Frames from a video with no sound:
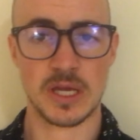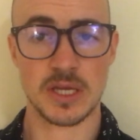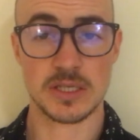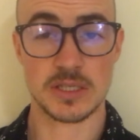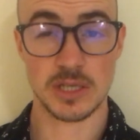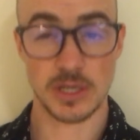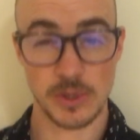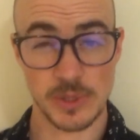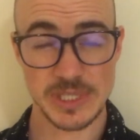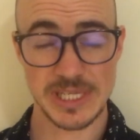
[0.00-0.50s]

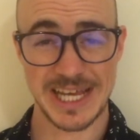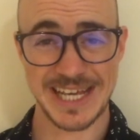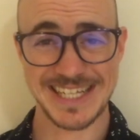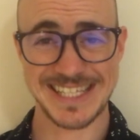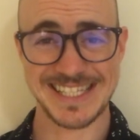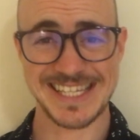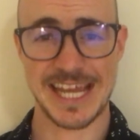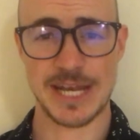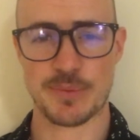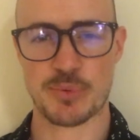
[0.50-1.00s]
So I was
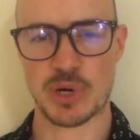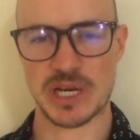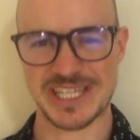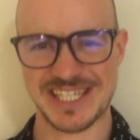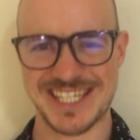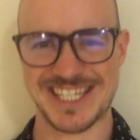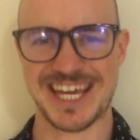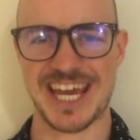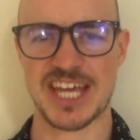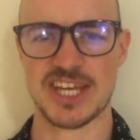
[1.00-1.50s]
asked at a
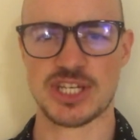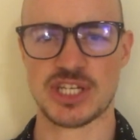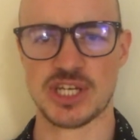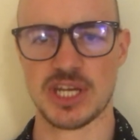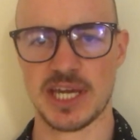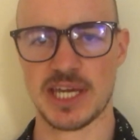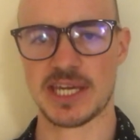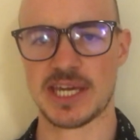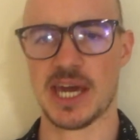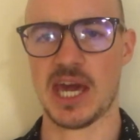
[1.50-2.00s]
presentation
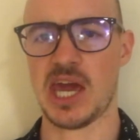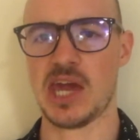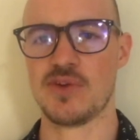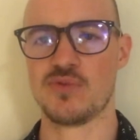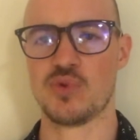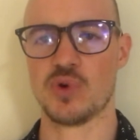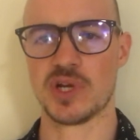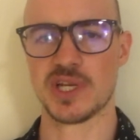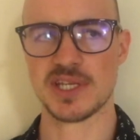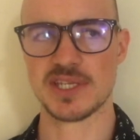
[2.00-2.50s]
I gave,
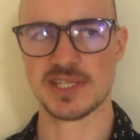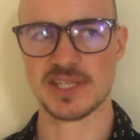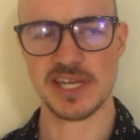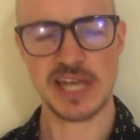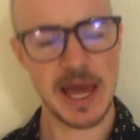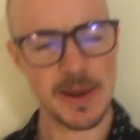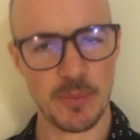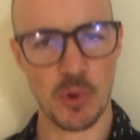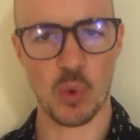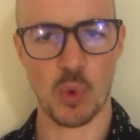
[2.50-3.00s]
what is the
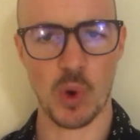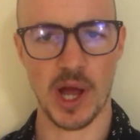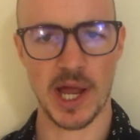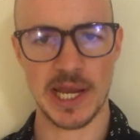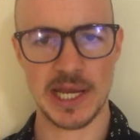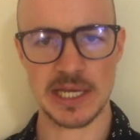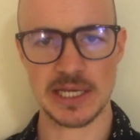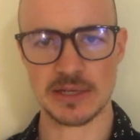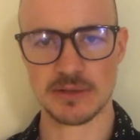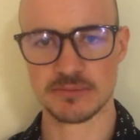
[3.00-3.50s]
number
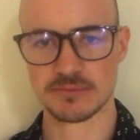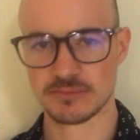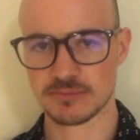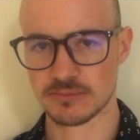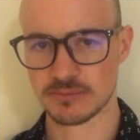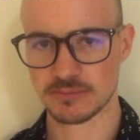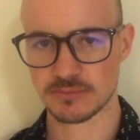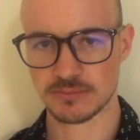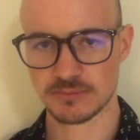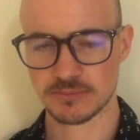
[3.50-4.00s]
one
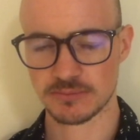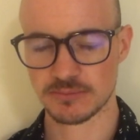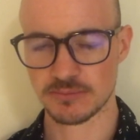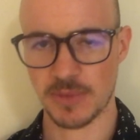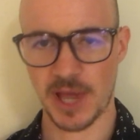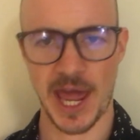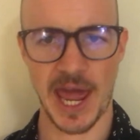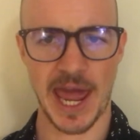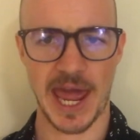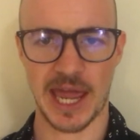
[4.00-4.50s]

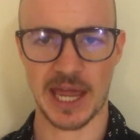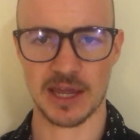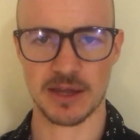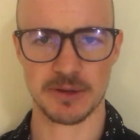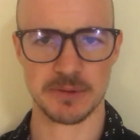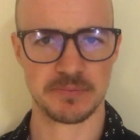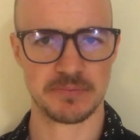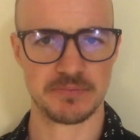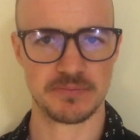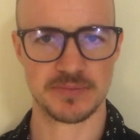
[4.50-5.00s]
hack,
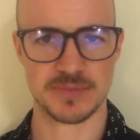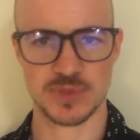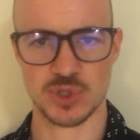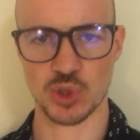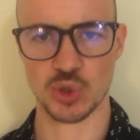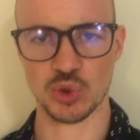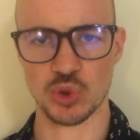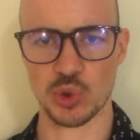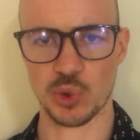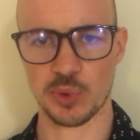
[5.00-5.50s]

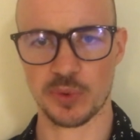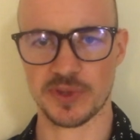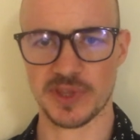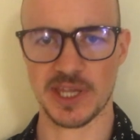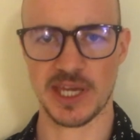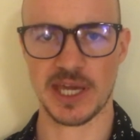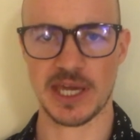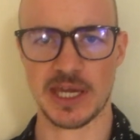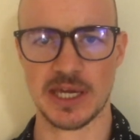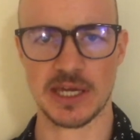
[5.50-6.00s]
tool,
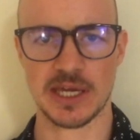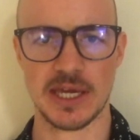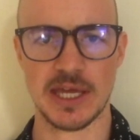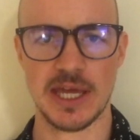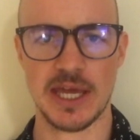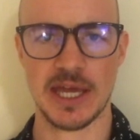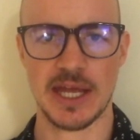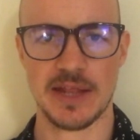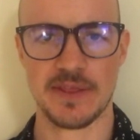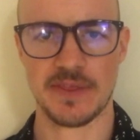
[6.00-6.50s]
thing
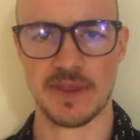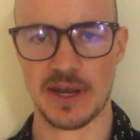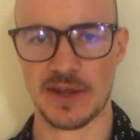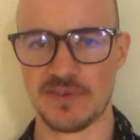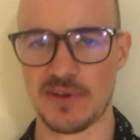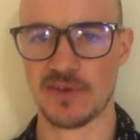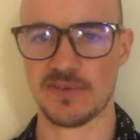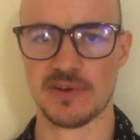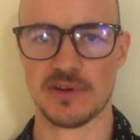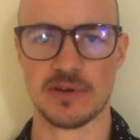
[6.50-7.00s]
that I've
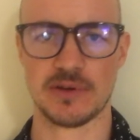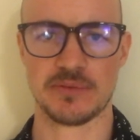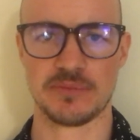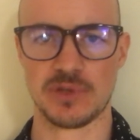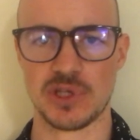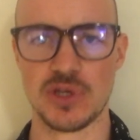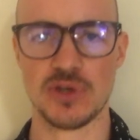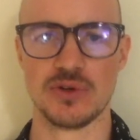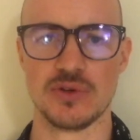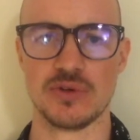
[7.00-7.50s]
ever
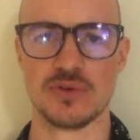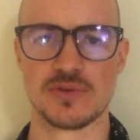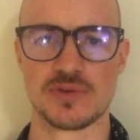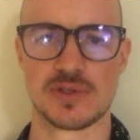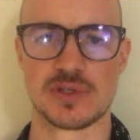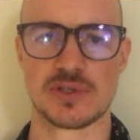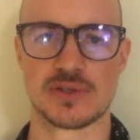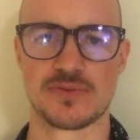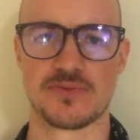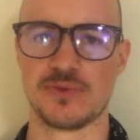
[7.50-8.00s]

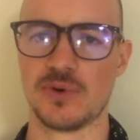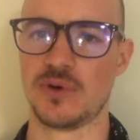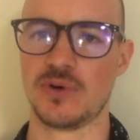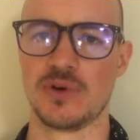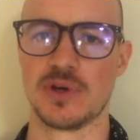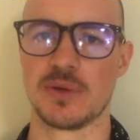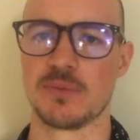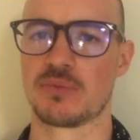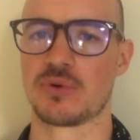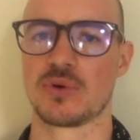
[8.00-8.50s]
used
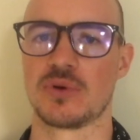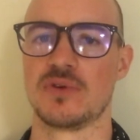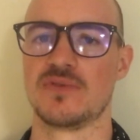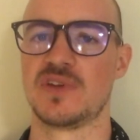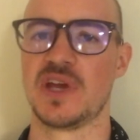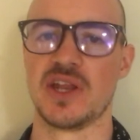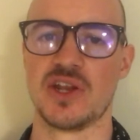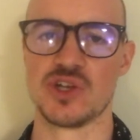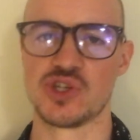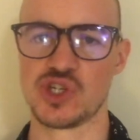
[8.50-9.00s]
for improved
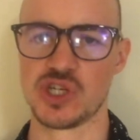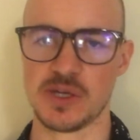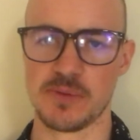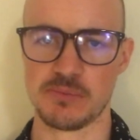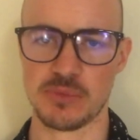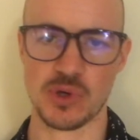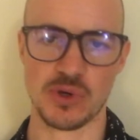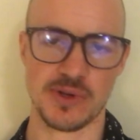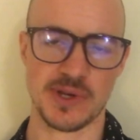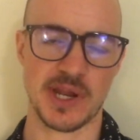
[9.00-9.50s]
energy and
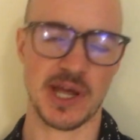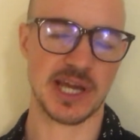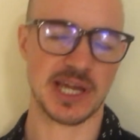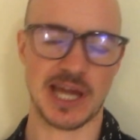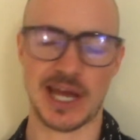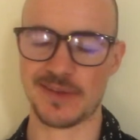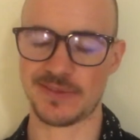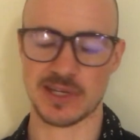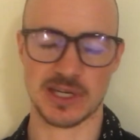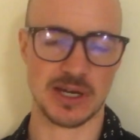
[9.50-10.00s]
mood? And I
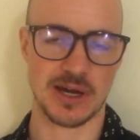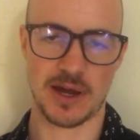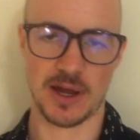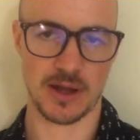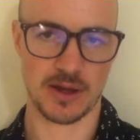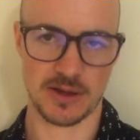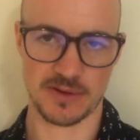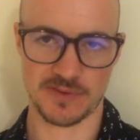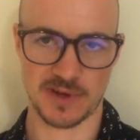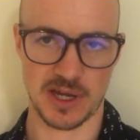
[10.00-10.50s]
cut the guy
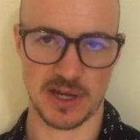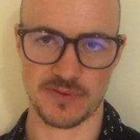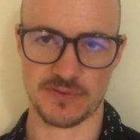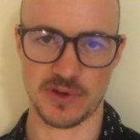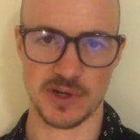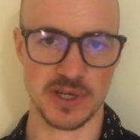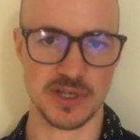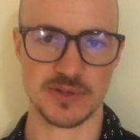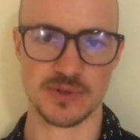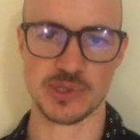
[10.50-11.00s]
off
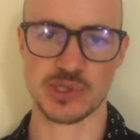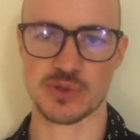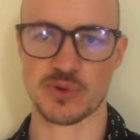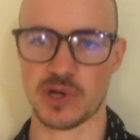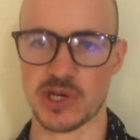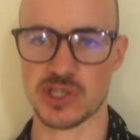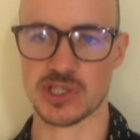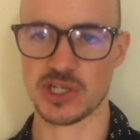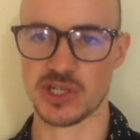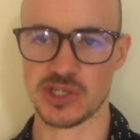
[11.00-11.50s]
halfway into his
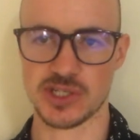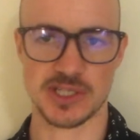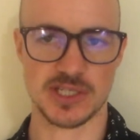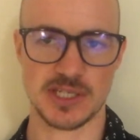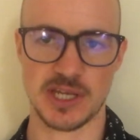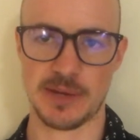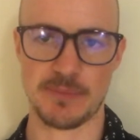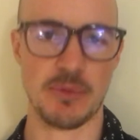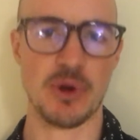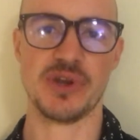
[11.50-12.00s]
question and just
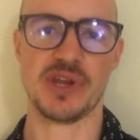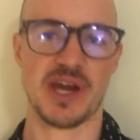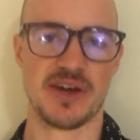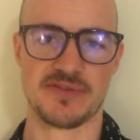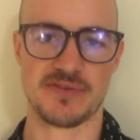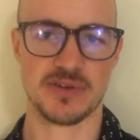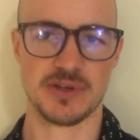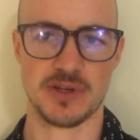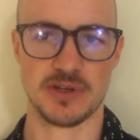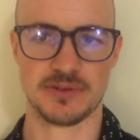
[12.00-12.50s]
said
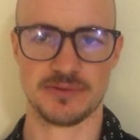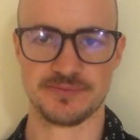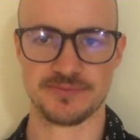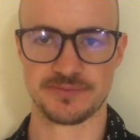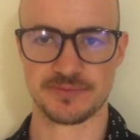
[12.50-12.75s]
Modafinil.